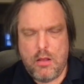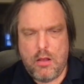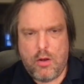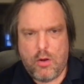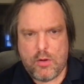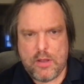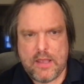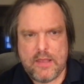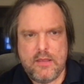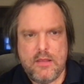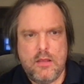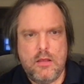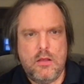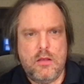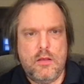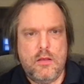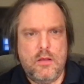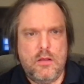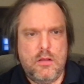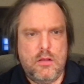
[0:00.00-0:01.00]
Okay,
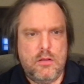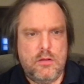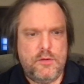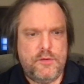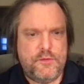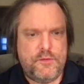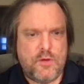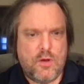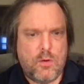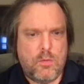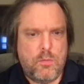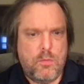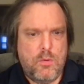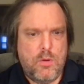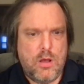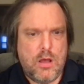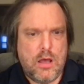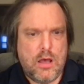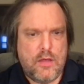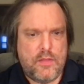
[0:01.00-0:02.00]
so
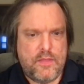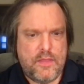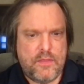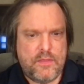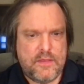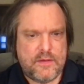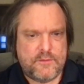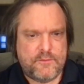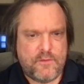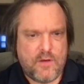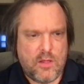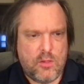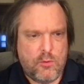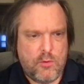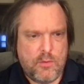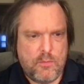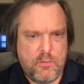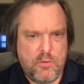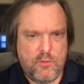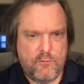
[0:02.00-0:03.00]
this
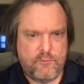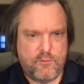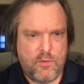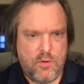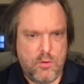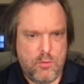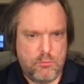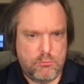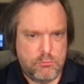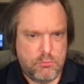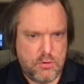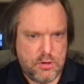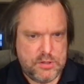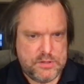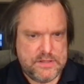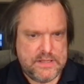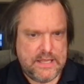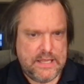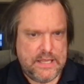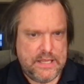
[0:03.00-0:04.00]
follow-up move, rook
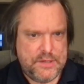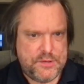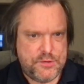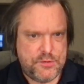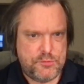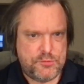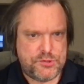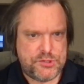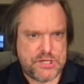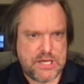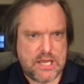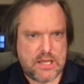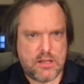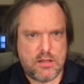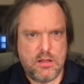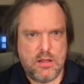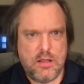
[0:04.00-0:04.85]
to e2 check.